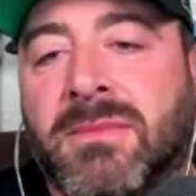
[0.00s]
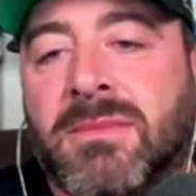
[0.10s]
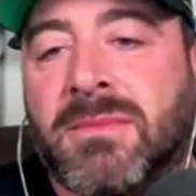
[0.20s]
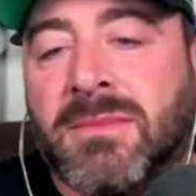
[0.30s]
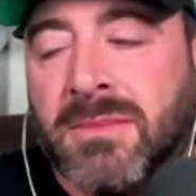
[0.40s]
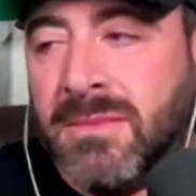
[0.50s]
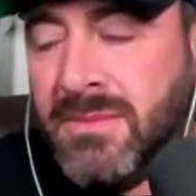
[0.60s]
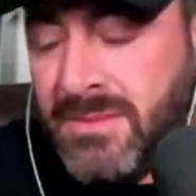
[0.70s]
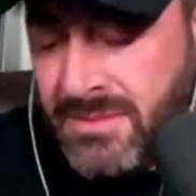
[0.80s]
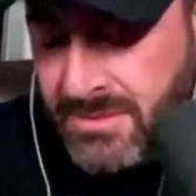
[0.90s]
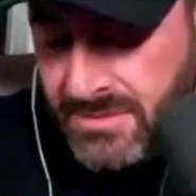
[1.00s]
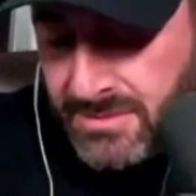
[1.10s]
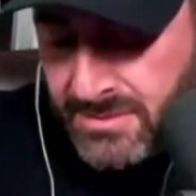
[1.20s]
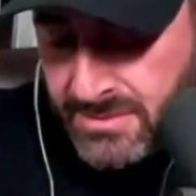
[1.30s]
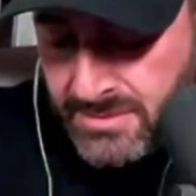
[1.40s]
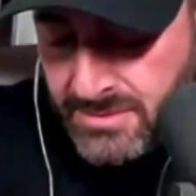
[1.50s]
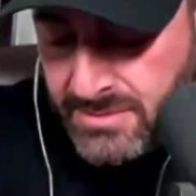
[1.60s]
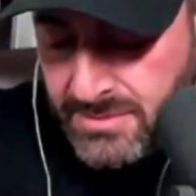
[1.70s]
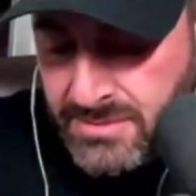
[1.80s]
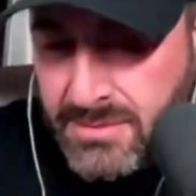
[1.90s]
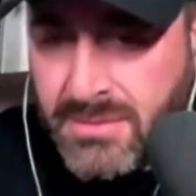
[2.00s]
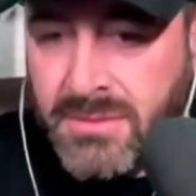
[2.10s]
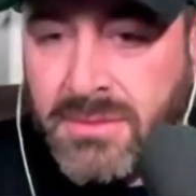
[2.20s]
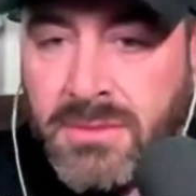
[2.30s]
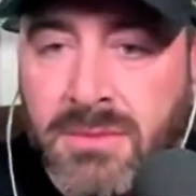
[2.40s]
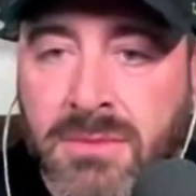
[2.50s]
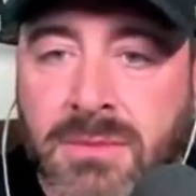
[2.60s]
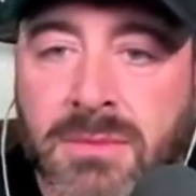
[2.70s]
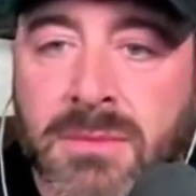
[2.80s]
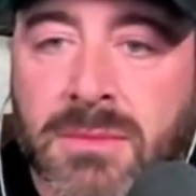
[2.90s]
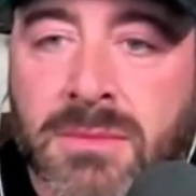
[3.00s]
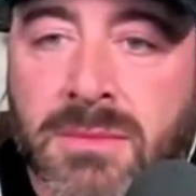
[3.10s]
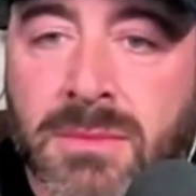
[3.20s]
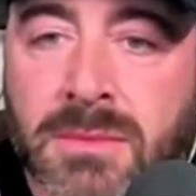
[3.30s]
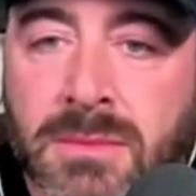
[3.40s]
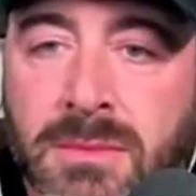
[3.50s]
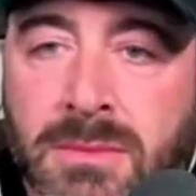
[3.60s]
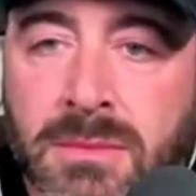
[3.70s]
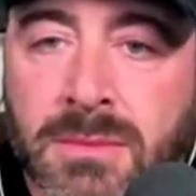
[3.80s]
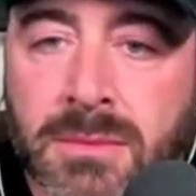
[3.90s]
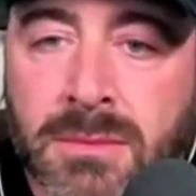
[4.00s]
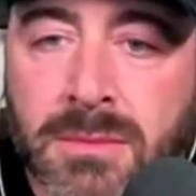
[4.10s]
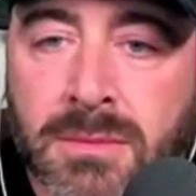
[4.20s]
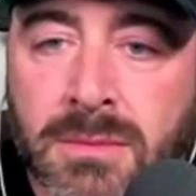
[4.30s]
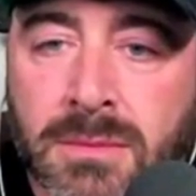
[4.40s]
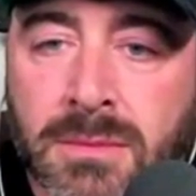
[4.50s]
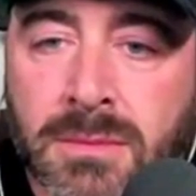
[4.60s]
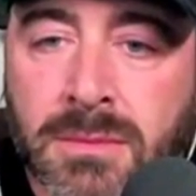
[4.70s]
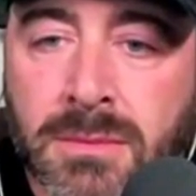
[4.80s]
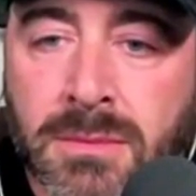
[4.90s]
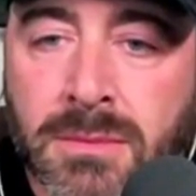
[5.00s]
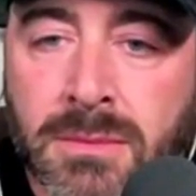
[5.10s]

No words are spoken by the person on screen.